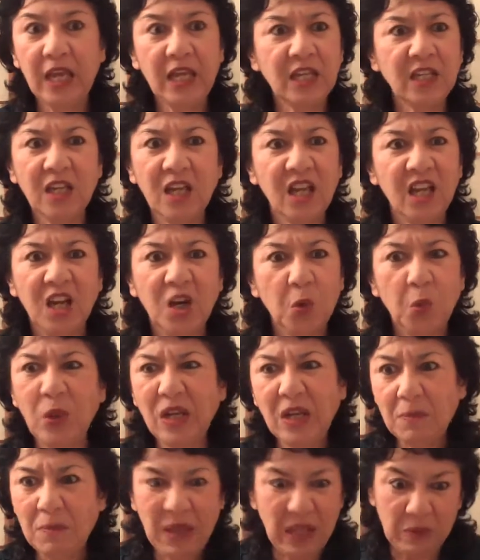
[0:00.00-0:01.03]
And we
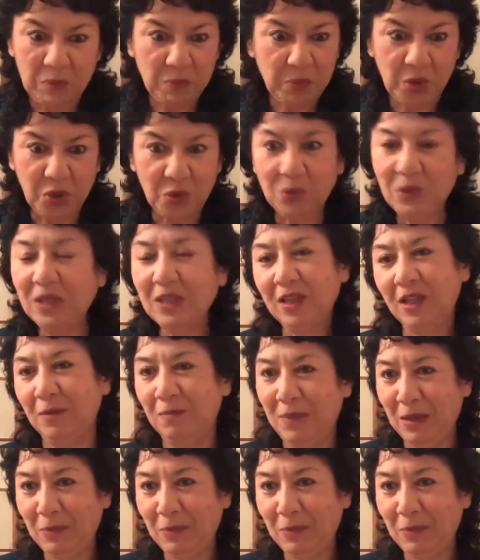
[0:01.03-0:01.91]
didn't make puny little